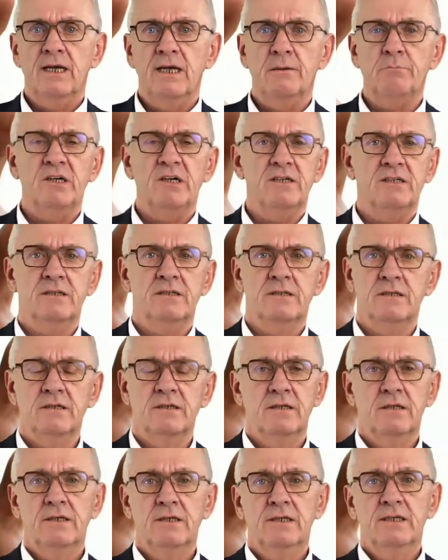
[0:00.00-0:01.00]
Yeah, but
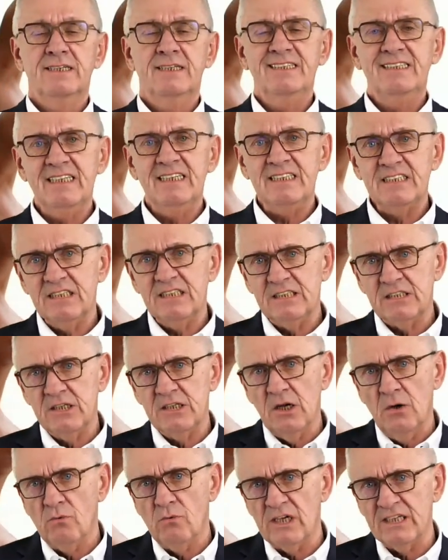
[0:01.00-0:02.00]
this is
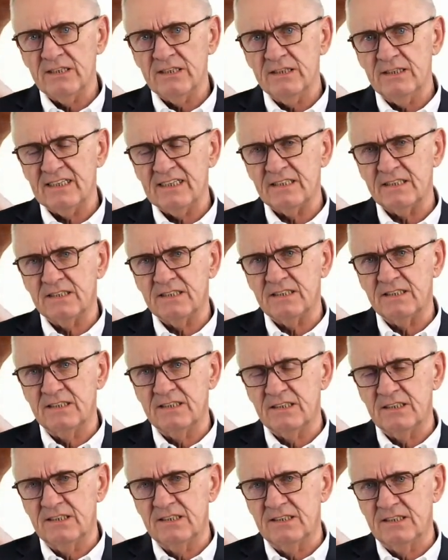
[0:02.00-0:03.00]
the one that
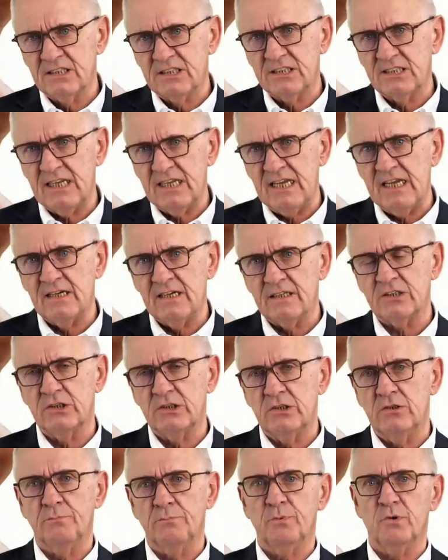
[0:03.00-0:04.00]

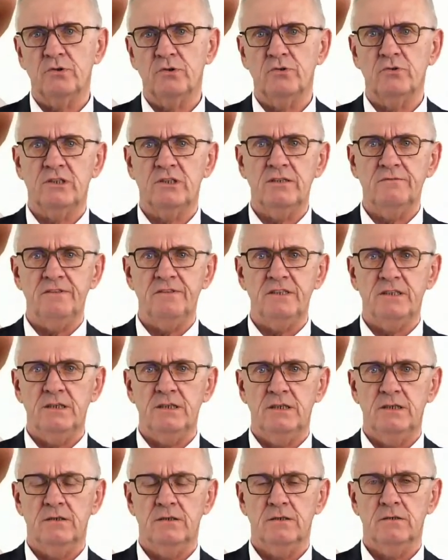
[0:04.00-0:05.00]
steers your
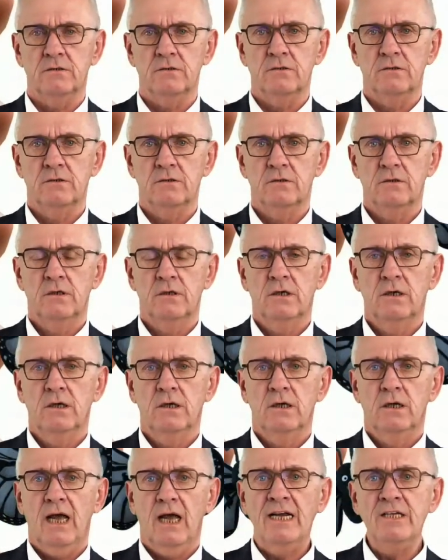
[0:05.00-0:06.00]
productivity.
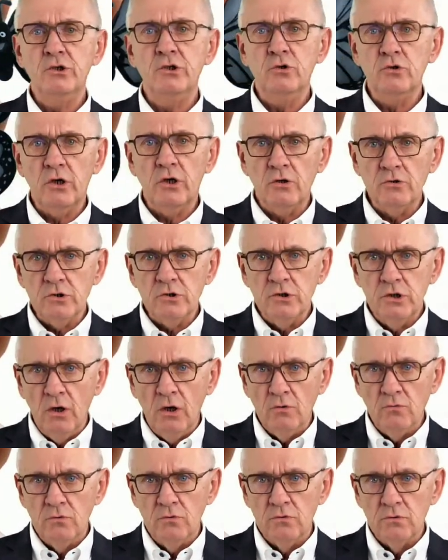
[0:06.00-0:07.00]
And you don't
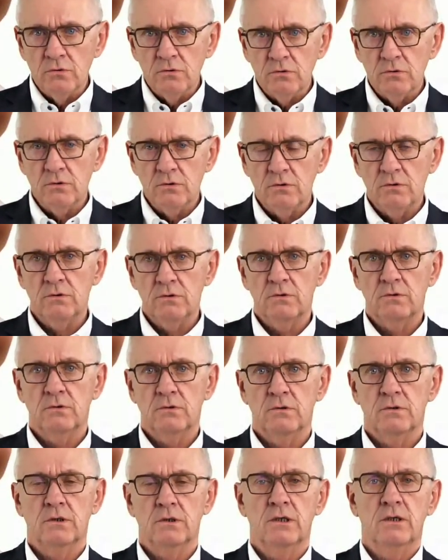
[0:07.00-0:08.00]
know.
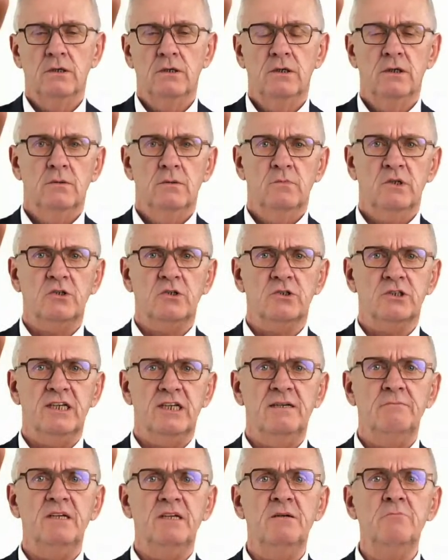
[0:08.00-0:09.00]
Because
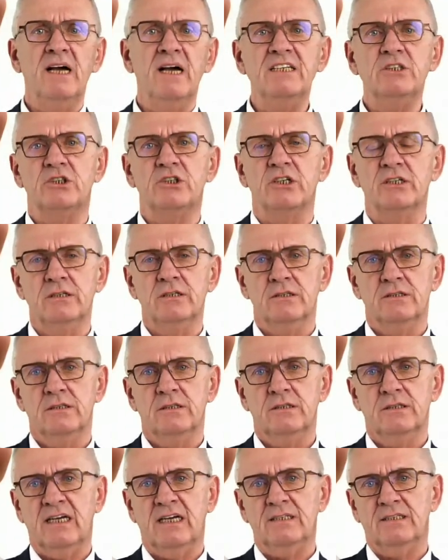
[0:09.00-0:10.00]
imagine
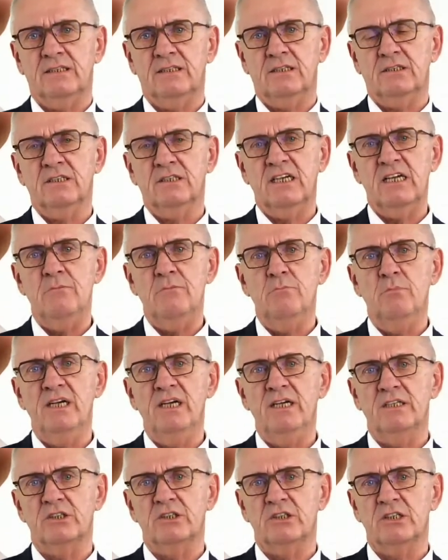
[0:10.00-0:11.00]
that the 3
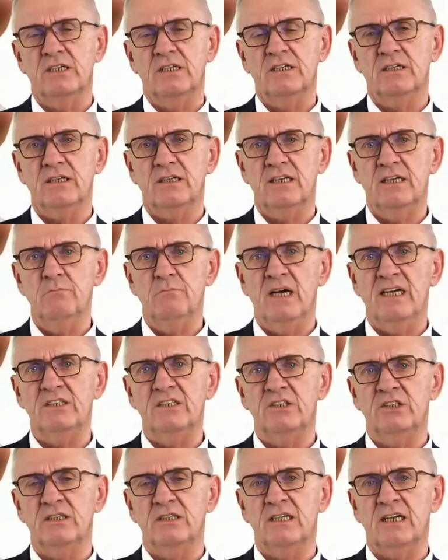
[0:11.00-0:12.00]
minutes here,
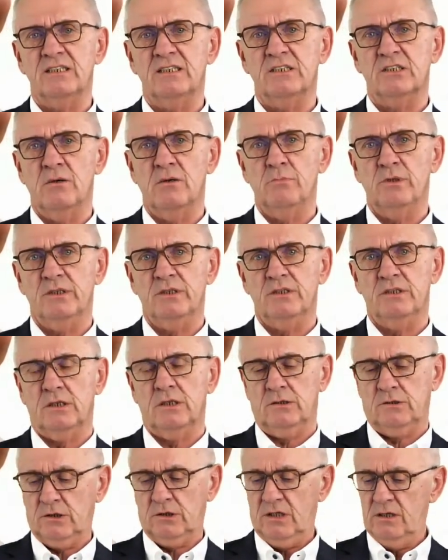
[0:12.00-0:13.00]
imagine that somebody
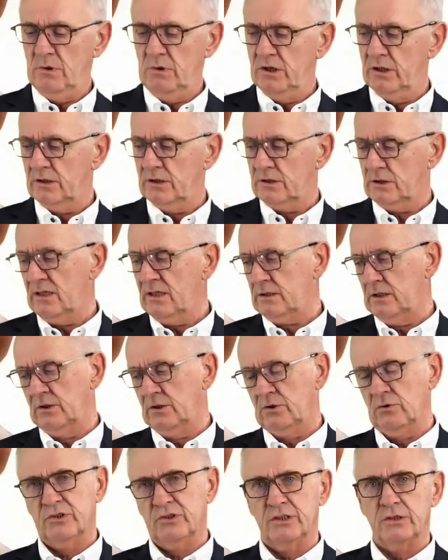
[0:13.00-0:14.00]
said, 3 minutes, I
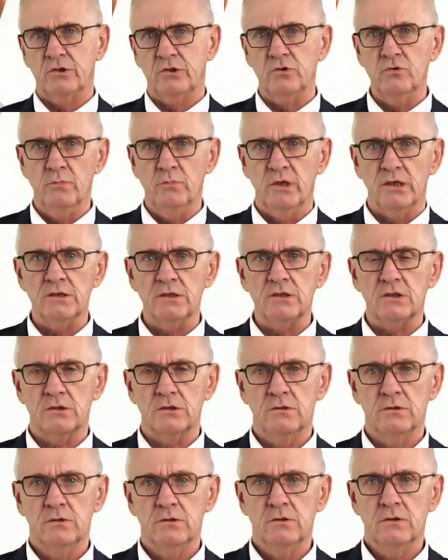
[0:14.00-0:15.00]
can do it in 2
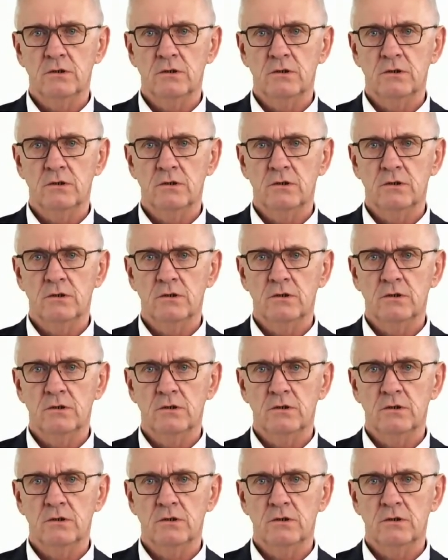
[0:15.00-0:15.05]
minutes.